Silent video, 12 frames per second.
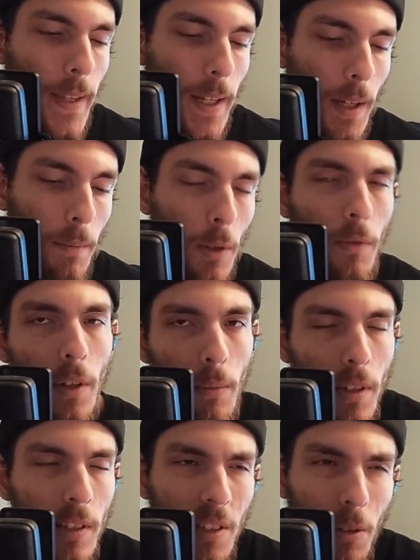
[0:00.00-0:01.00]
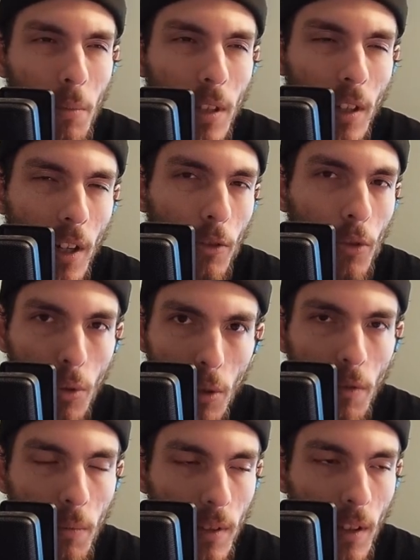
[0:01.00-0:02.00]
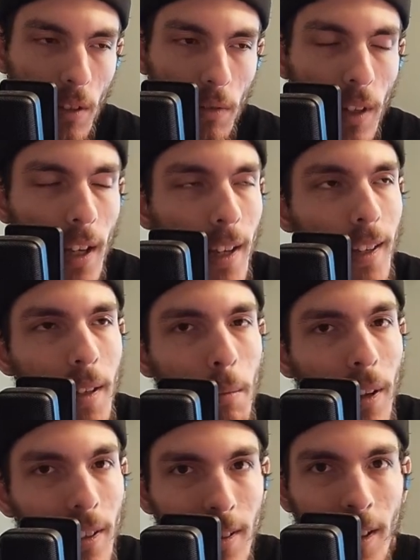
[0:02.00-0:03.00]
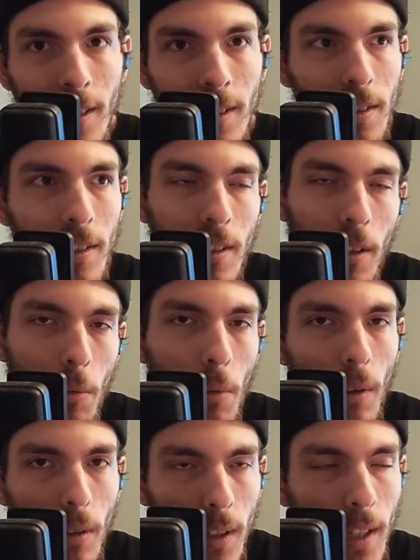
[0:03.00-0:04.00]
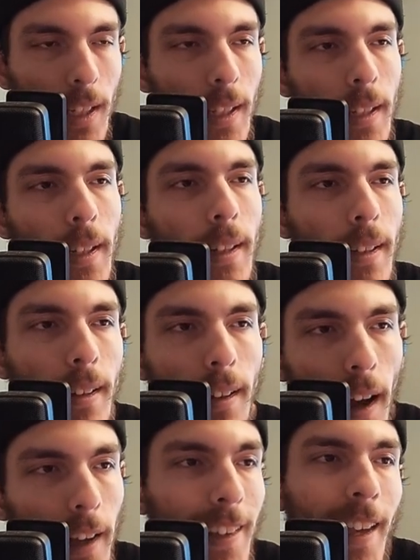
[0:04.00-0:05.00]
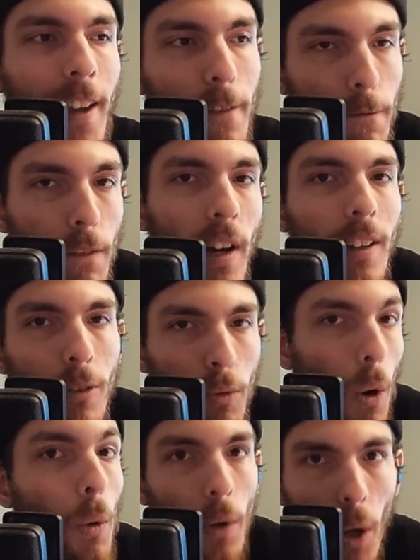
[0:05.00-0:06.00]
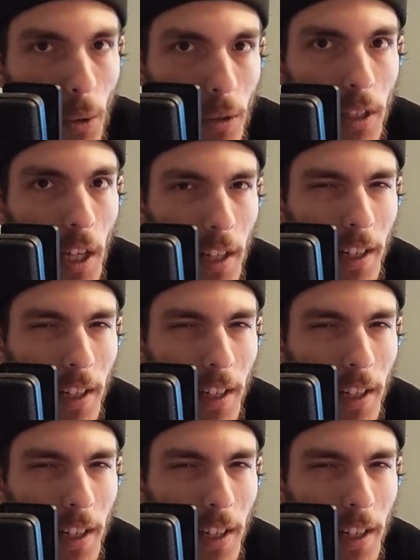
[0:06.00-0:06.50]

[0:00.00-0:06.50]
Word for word: Um, so for him to still be unsure of himself, it makes sense because it's like, well, I can't fight Kronos.